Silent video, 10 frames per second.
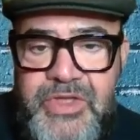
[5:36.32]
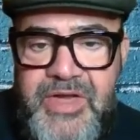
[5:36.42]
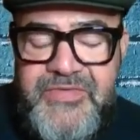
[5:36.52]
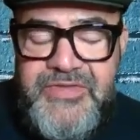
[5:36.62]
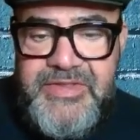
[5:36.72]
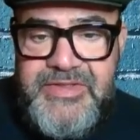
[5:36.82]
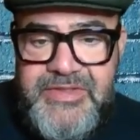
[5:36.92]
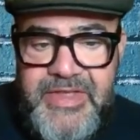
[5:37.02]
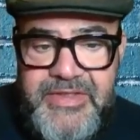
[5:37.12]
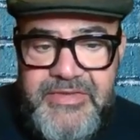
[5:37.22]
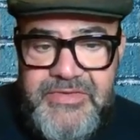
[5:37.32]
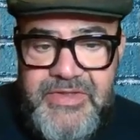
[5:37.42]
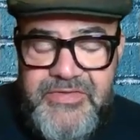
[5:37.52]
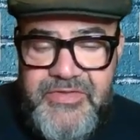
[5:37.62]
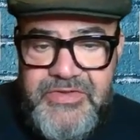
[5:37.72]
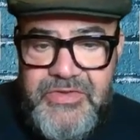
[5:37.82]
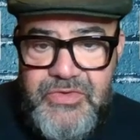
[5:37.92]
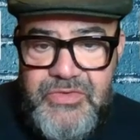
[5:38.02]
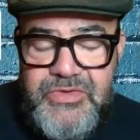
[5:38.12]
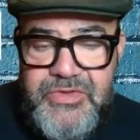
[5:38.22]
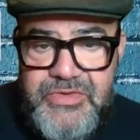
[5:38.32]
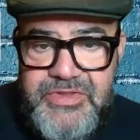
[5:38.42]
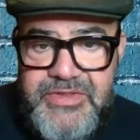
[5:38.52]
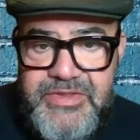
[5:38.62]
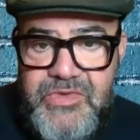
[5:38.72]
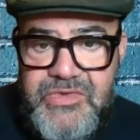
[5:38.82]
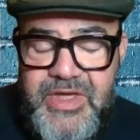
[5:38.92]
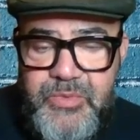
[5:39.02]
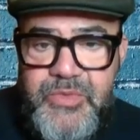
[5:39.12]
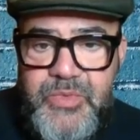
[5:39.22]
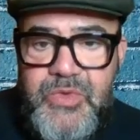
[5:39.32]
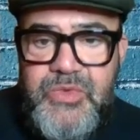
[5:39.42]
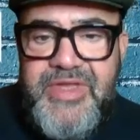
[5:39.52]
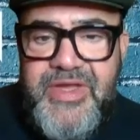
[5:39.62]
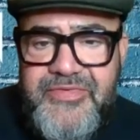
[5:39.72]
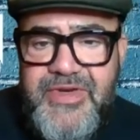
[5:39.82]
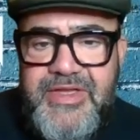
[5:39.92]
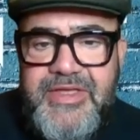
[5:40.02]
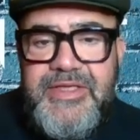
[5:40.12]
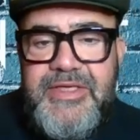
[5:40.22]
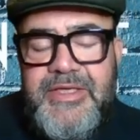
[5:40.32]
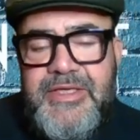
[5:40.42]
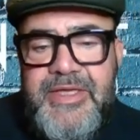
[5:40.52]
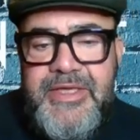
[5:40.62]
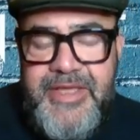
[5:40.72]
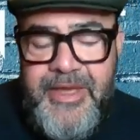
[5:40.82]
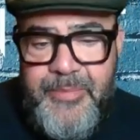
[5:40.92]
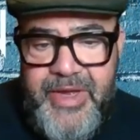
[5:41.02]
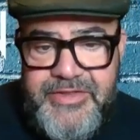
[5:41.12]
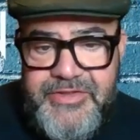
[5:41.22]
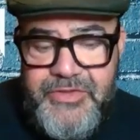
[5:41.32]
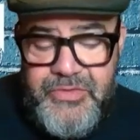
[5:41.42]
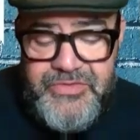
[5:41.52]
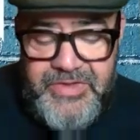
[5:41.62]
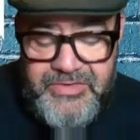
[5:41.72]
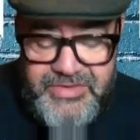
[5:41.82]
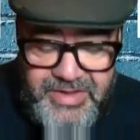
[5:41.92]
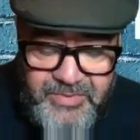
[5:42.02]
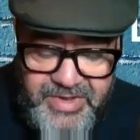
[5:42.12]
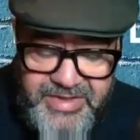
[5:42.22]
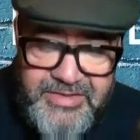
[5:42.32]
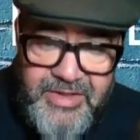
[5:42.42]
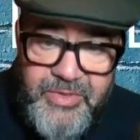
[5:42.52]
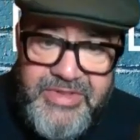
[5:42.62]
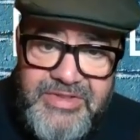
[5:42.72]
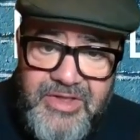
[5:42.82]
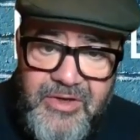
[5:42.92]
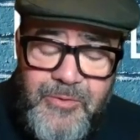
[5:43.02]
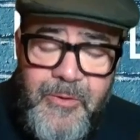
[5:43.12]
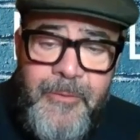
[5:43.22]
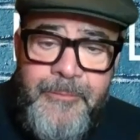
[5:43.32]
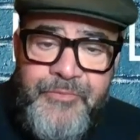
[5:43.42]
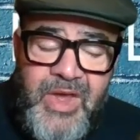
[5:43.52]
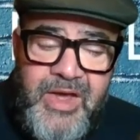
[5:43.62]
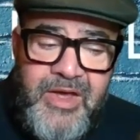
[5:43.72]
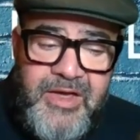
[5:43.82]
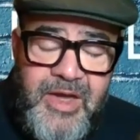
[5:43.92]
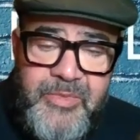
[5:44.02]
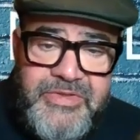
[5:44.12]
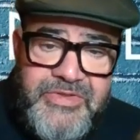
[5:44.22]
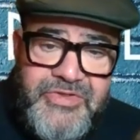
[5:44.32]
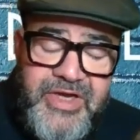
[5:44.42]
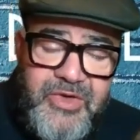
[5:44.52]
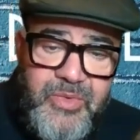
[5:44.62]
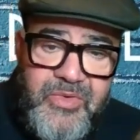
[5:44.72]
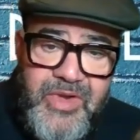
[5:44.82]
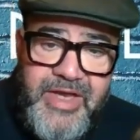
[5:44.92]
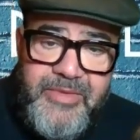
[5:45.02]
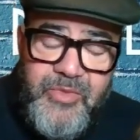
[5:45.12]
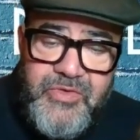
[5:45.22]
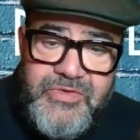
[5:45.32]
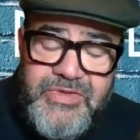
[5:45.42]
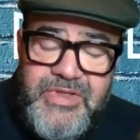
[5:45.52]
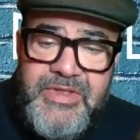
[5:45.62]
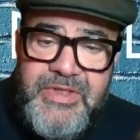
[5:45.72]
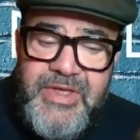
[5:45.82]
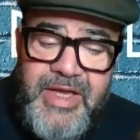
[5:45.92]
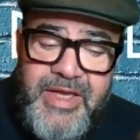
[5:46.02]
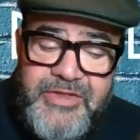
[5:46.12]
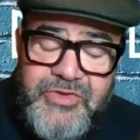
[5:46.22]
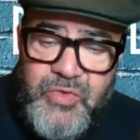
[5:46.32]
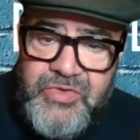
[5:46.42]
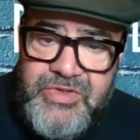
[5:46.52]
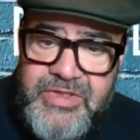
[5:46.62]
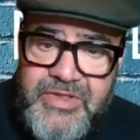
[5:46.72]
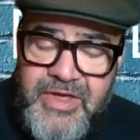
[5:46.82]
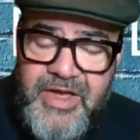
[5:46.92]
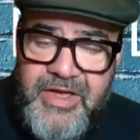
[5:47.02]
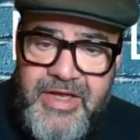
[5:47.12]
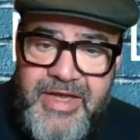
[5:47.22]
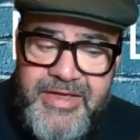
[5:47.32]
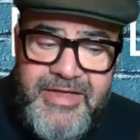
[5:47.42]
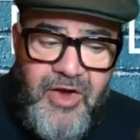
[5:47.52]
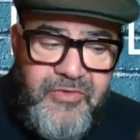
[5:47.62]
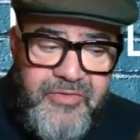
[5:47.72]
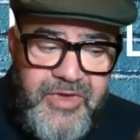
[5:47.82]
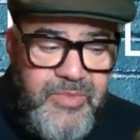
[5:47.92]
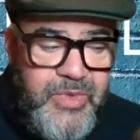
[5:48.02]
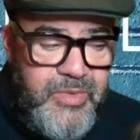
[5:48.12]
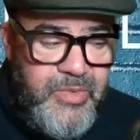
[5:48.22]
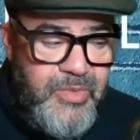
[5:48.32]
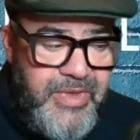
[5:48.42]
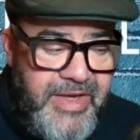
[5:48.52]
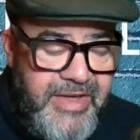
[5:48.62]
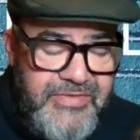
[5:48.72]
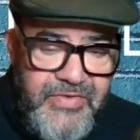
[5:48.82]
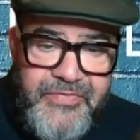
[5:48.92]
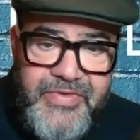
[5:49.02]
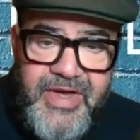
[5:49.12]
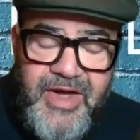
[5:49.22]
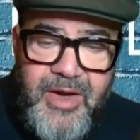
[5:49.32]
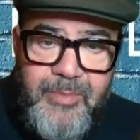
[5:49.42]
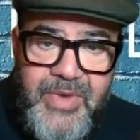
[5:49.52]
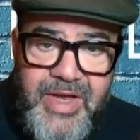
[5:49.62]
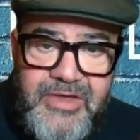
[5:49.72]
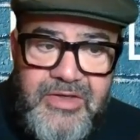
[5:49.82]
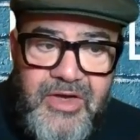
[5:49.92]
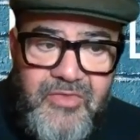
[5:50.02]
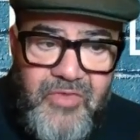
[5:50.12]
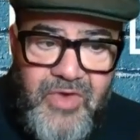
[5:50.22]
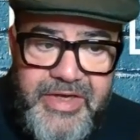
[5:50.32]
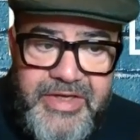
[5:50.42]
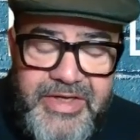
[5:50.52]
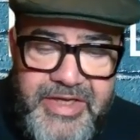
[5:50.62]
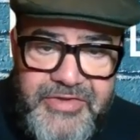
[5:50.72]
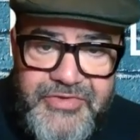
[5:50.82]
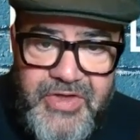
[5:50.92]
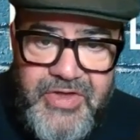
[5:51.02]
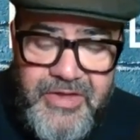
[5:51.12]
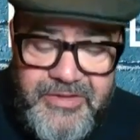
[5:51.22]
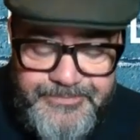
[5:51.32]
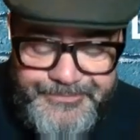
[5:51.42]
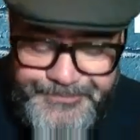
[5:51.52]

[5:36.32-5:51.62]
You'll have 60 seconds to leave us your details, and we will definitely get back to you. So DIY SOS style, coming to Shacklewell Lane Mosque in Dalston. Egg, hopefully we will get something up and running, inshallah.